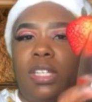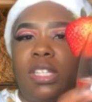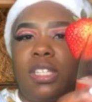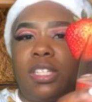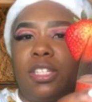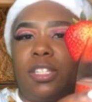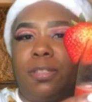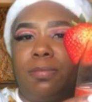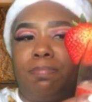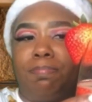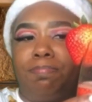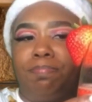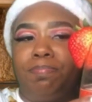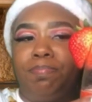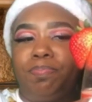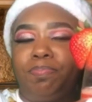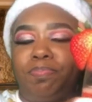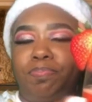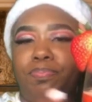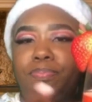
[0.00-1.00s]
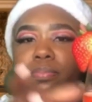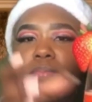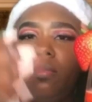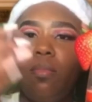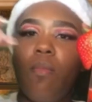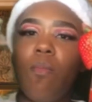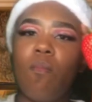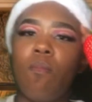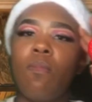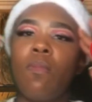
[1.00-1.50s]
good.
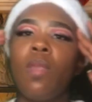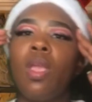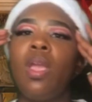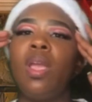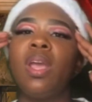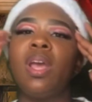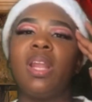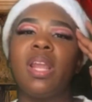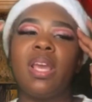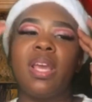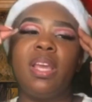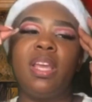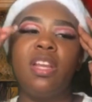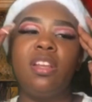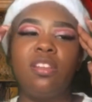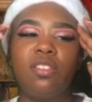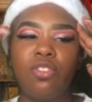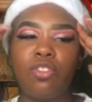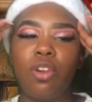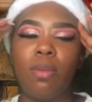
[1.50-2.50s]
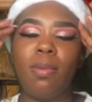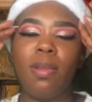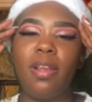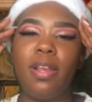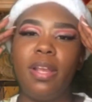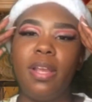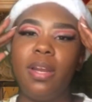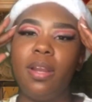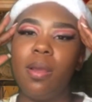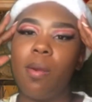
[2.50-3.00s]
It got like a hint of
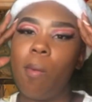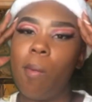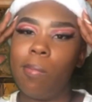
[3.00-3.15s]
strawberry in it,